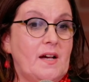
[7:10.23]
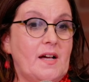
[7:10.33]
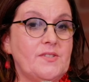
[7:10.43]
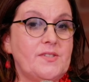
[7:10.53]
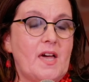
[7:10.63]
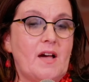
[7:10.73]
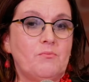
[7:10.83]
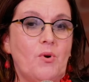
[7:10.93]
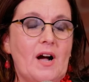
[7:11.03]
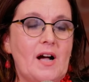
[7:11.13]
And
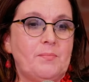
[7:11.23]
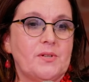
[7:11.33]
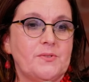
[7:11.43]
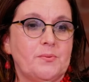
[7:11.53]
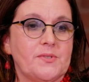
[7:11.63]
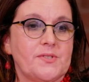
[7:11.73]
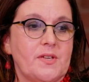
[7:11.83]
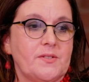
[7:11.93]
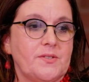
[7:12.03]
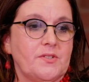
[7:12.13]
what happened was
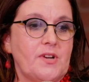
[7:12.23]
that